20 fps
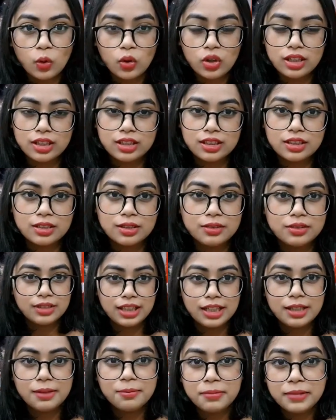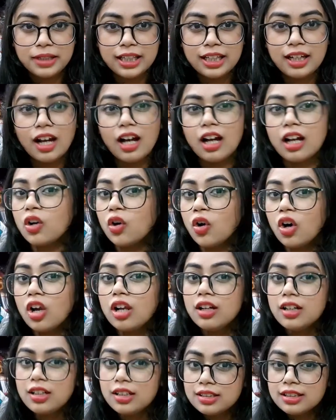older than me. I call
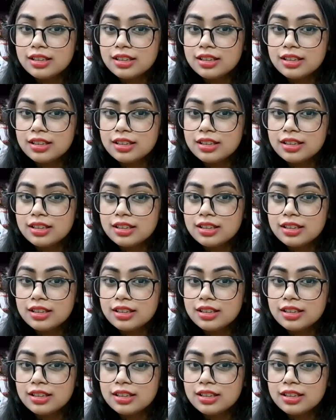her